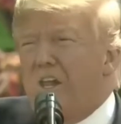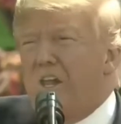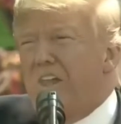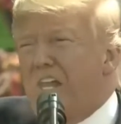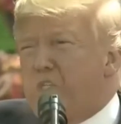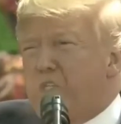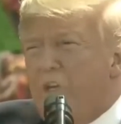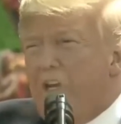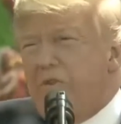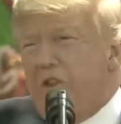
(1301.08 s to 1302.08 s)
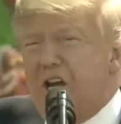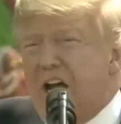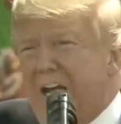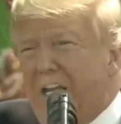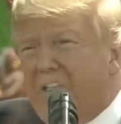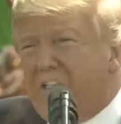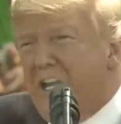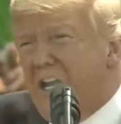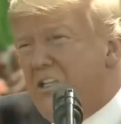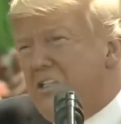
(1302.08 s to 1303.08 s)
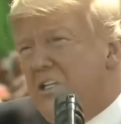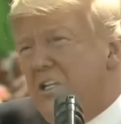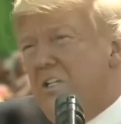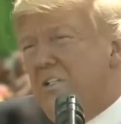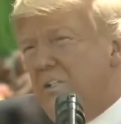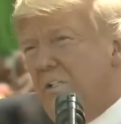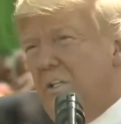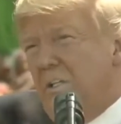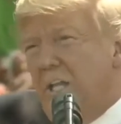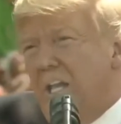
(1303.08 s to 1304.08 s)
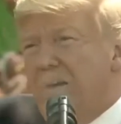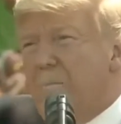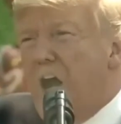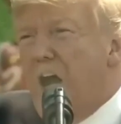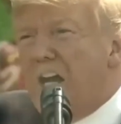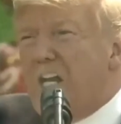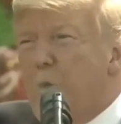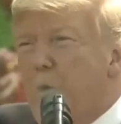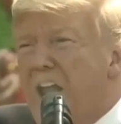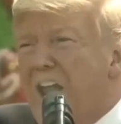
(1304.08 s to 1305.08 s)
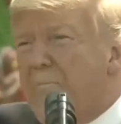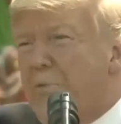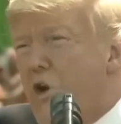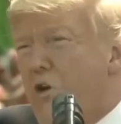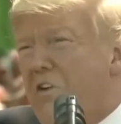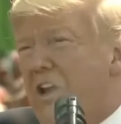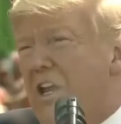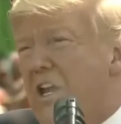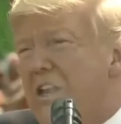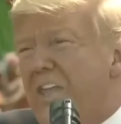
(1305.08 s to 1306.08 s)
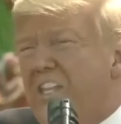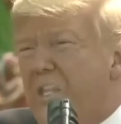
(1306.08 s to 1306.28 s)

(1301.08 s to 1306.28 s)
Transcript: in the history of the United States. In America, we have proven that the